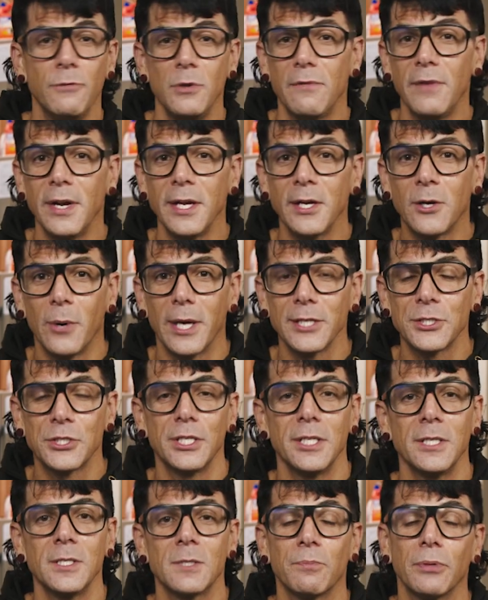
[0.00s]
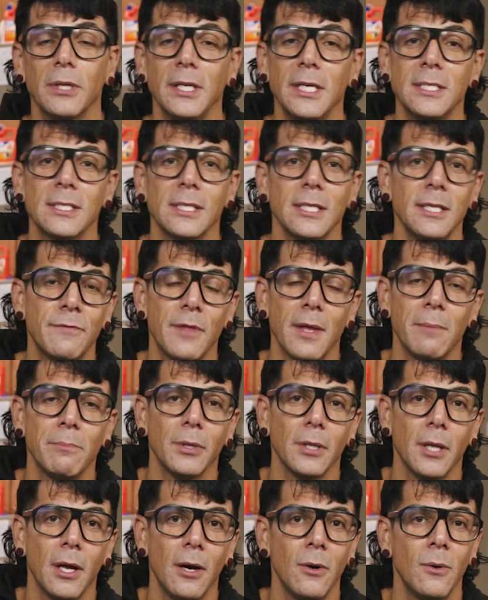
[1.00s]
If you have any questions, please leave them
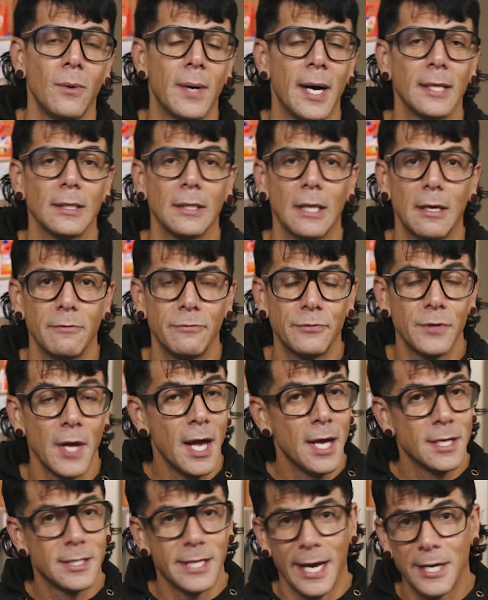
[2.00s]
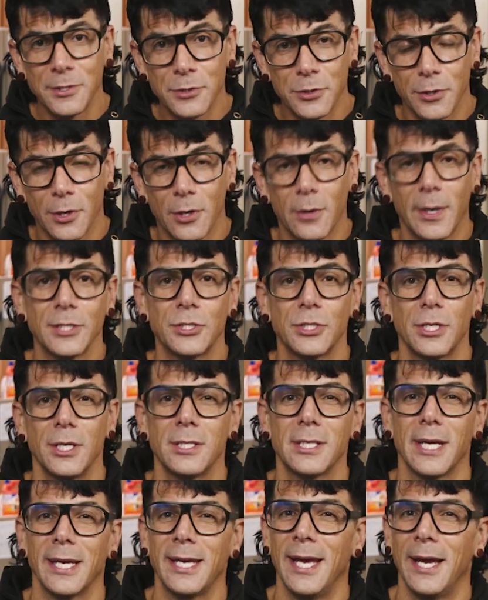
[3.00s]
below. I love to answer your
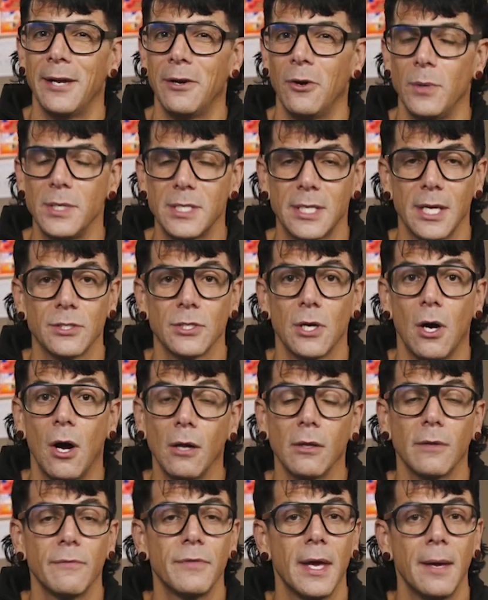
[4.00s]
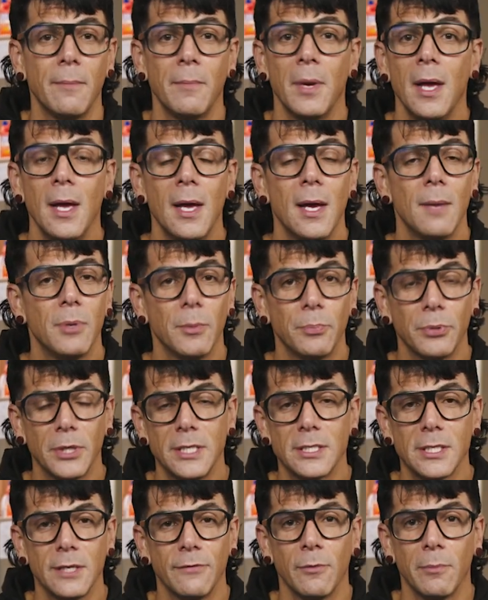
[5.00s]
questions. I can't always get to all of them, but
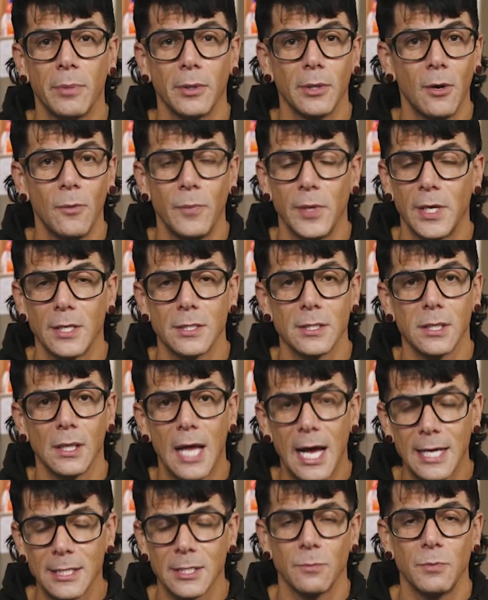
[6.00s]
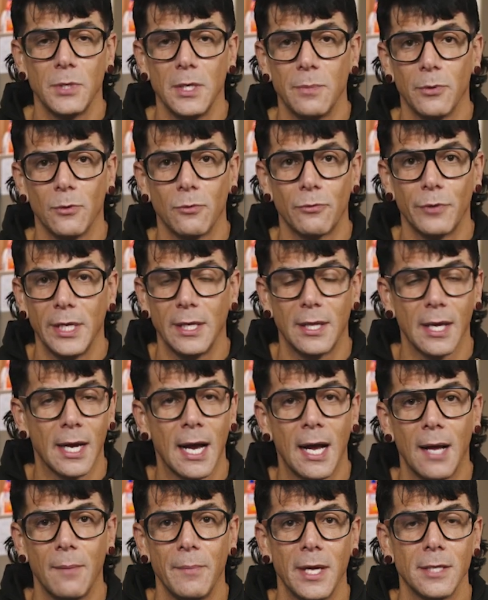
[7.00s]
please leave them below because lots of people read the
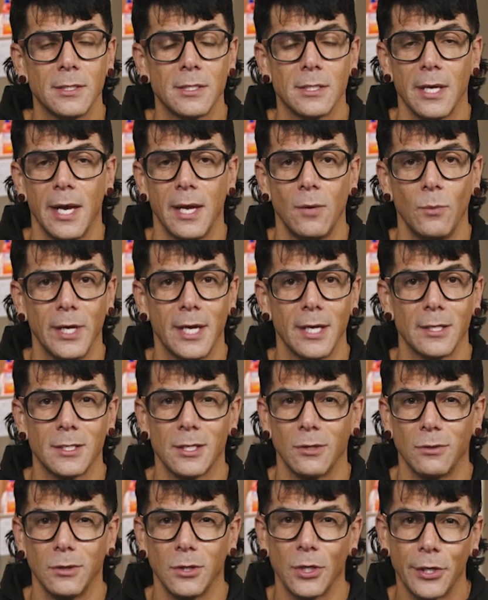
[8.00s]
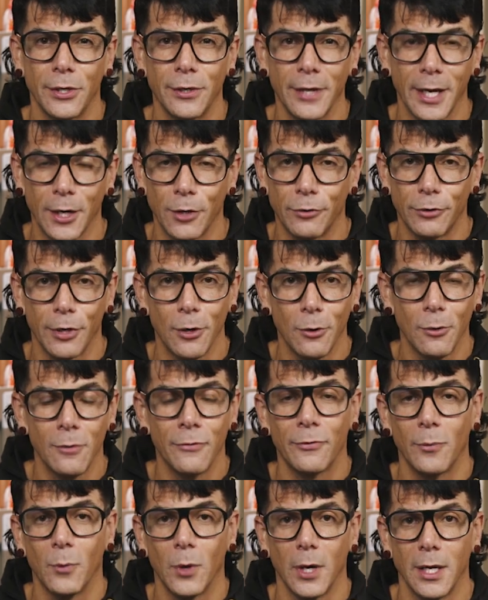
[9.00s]
comments and we get to learn and grow
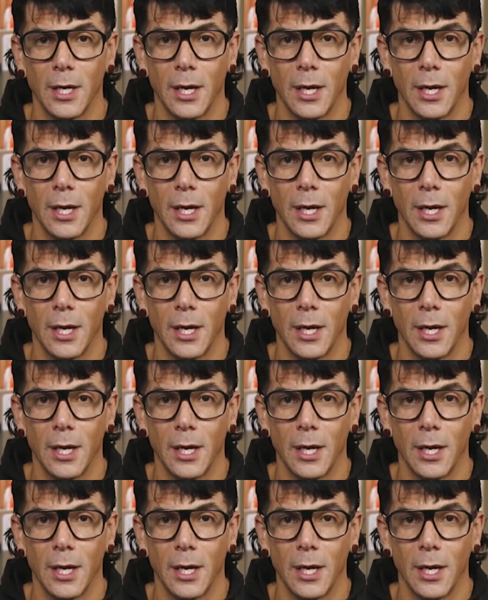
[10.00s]
from one